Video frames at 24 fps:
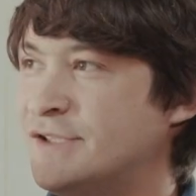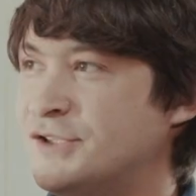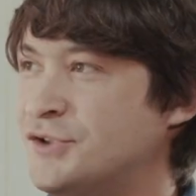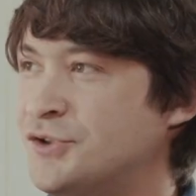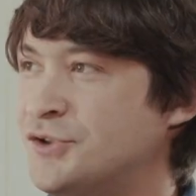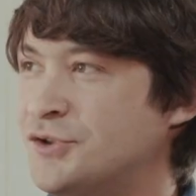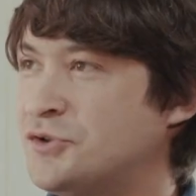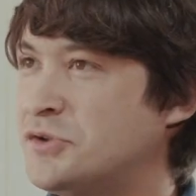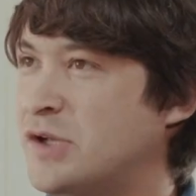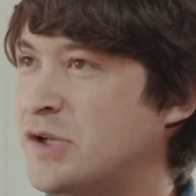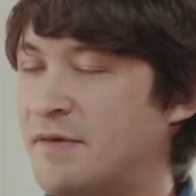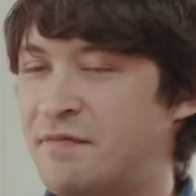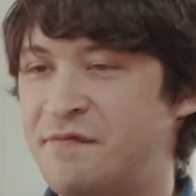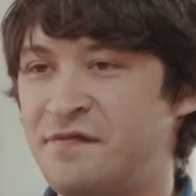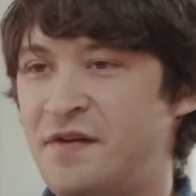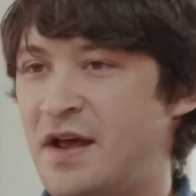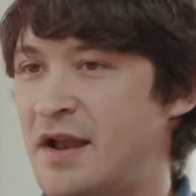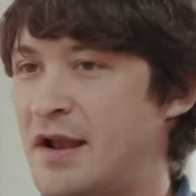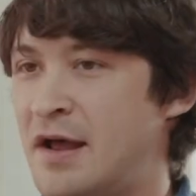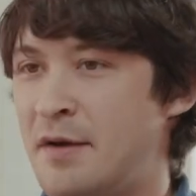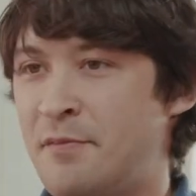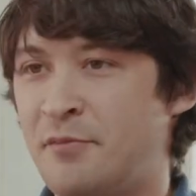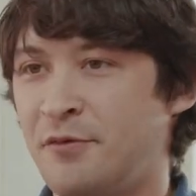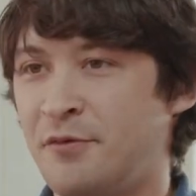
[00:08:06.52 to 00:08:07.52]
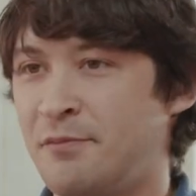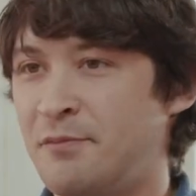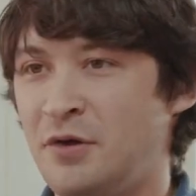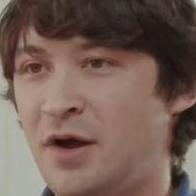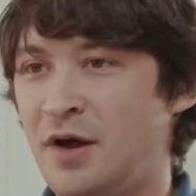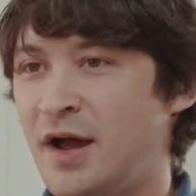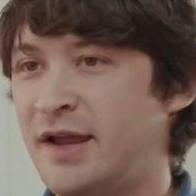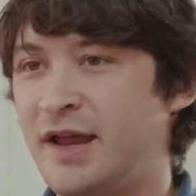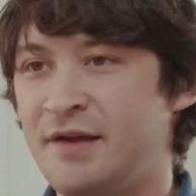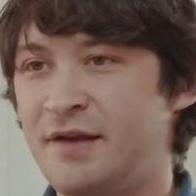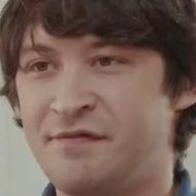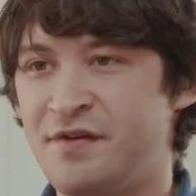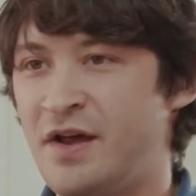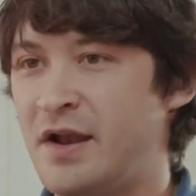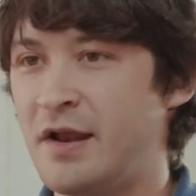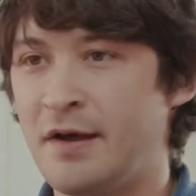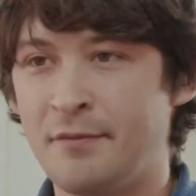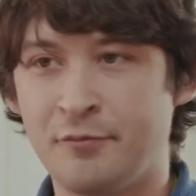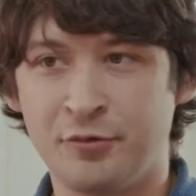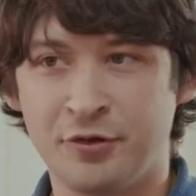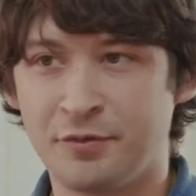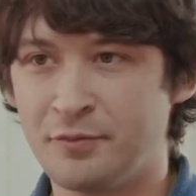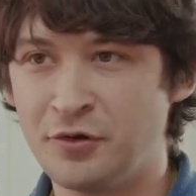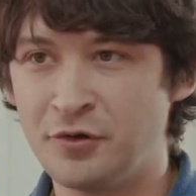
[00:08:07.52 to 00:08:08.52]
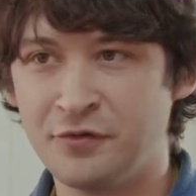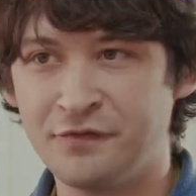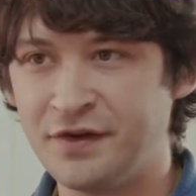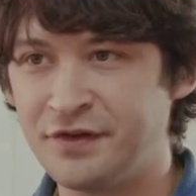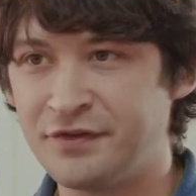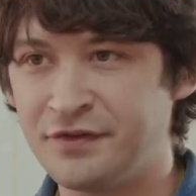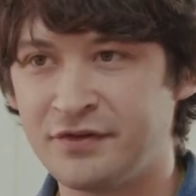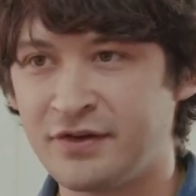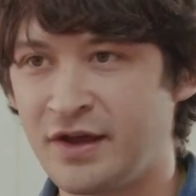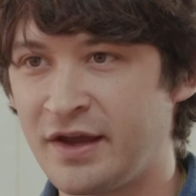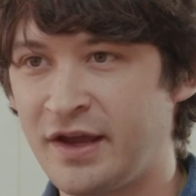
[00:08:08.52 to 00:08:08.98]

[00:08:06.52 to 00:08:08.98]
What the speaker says: get fed up with, I get fed up with movies.